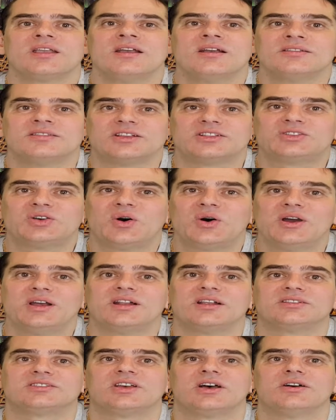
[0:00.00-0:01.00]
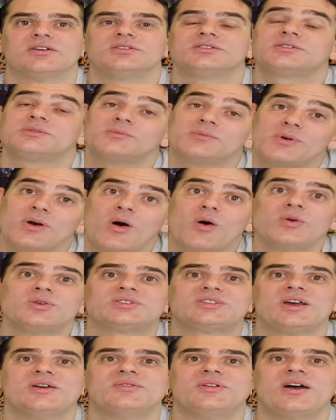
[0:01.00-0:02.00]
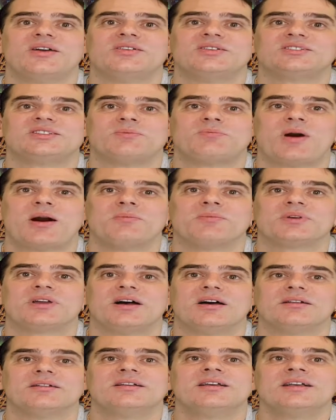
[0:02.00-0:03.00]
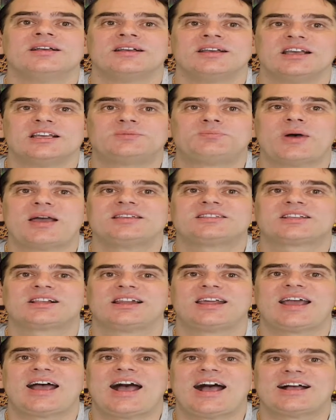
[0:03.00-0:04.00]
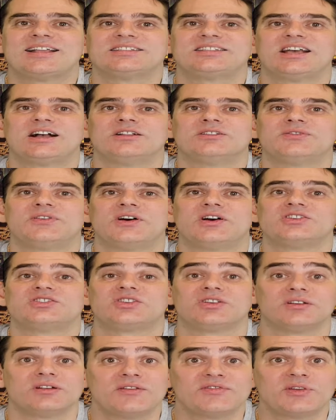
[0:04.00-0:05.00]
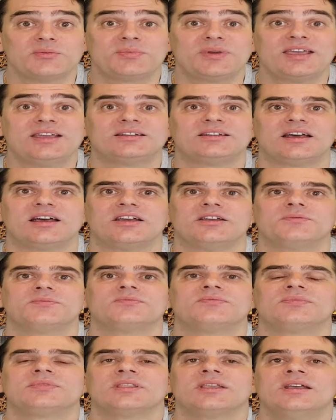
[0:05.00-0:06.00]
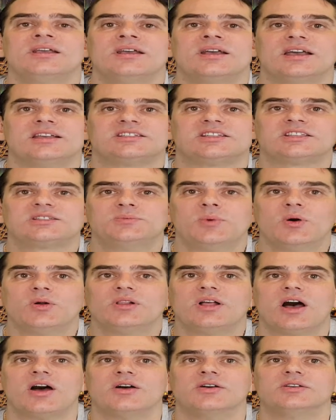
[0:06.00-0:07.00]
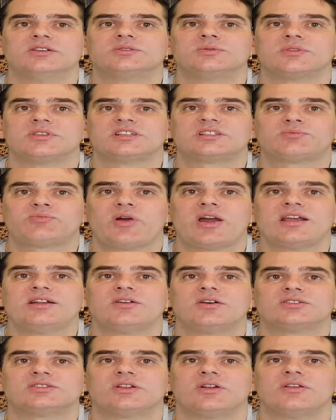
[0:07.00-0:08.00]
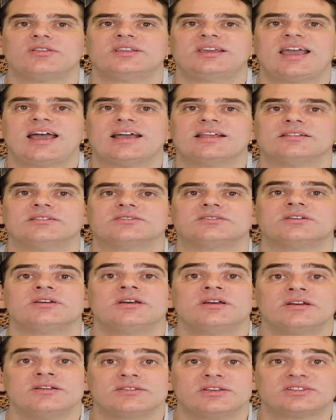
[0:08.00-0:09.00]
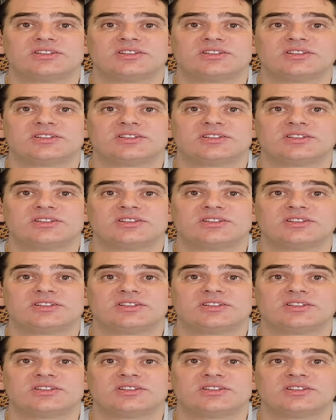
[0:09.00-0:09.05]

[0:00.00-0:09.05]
The toilet hose, also known as the bum gun, is basically a handheld version of the bidet. It's a small hose with a spray nozzle on the end that's